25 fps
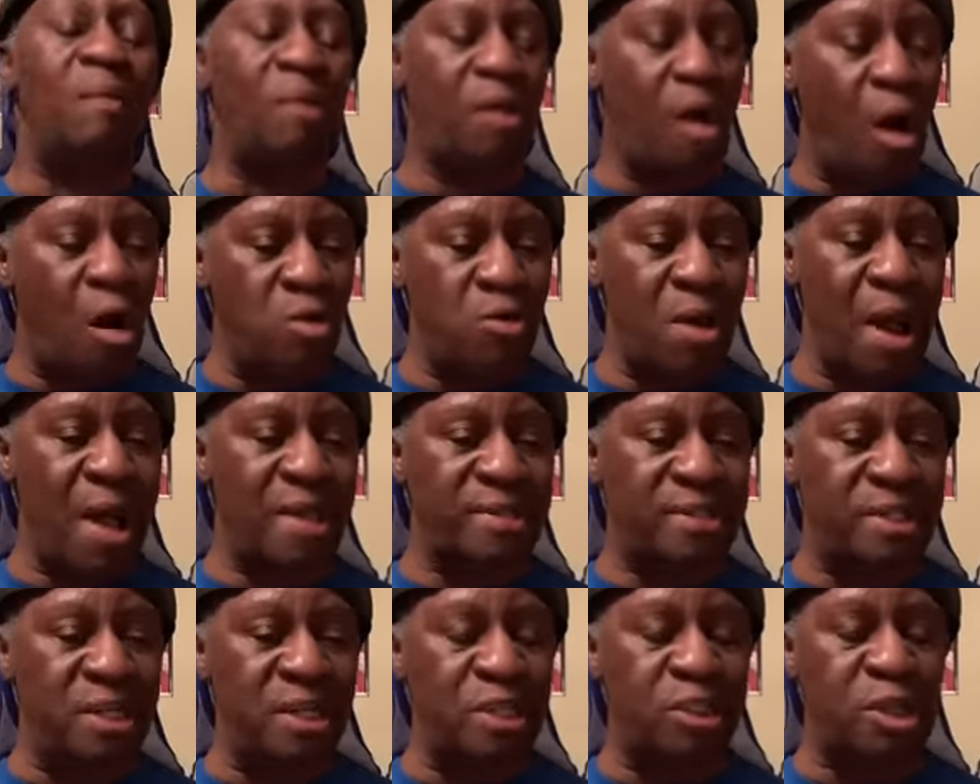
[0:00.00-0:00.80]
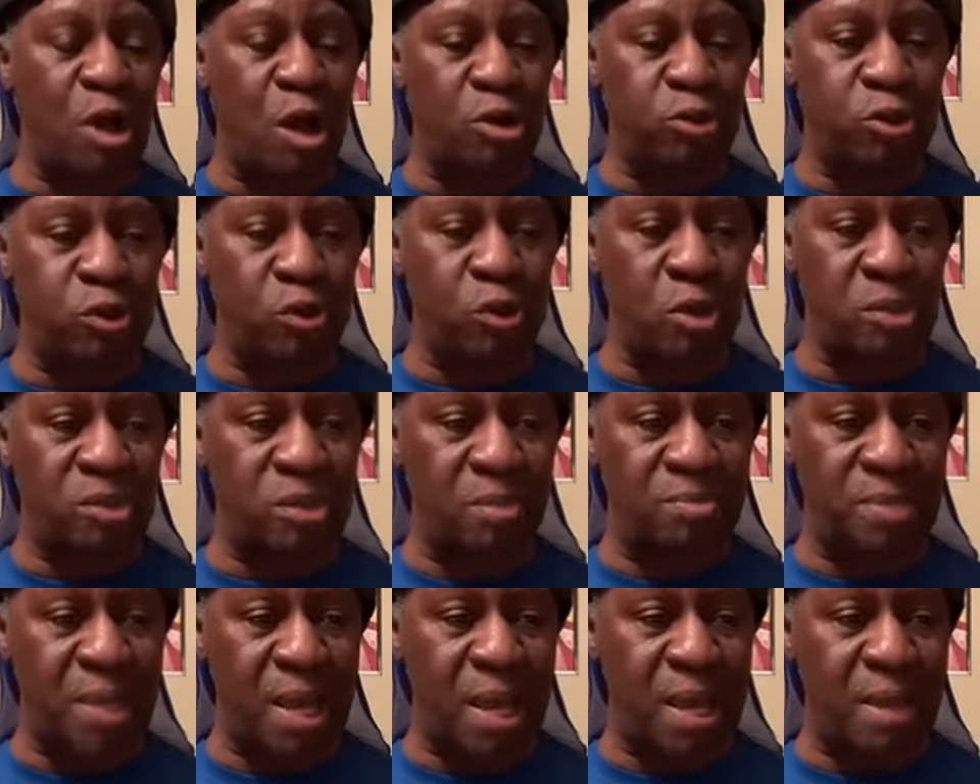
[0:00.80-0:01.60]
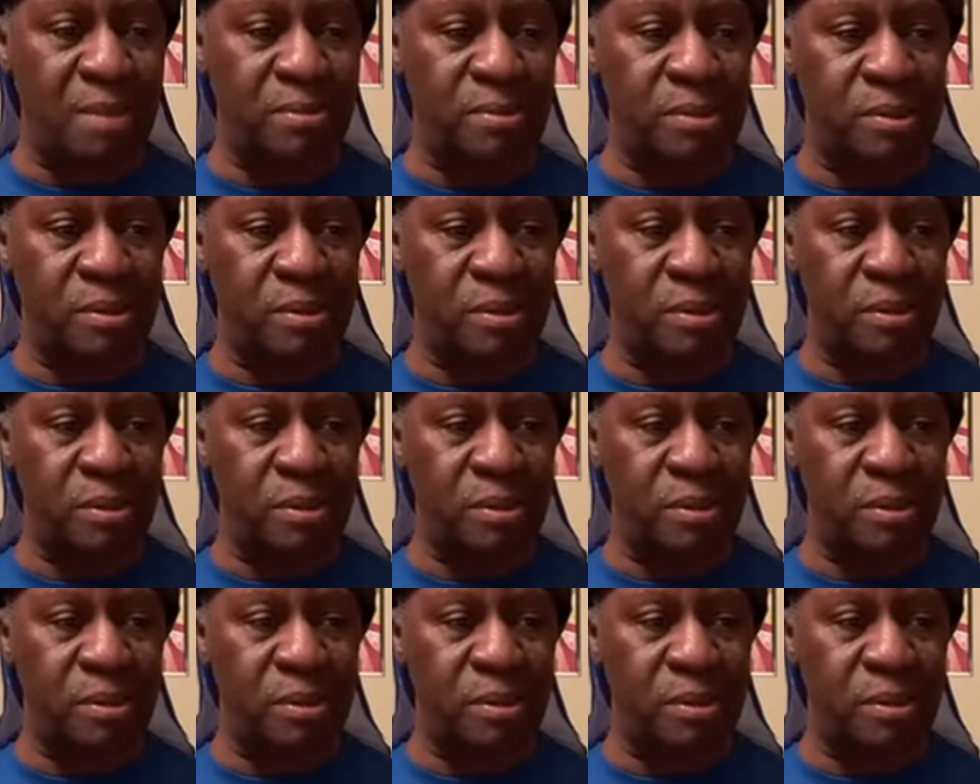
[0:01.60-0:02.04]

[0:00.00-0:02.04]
you ever call your auntie and talk to her sometimes?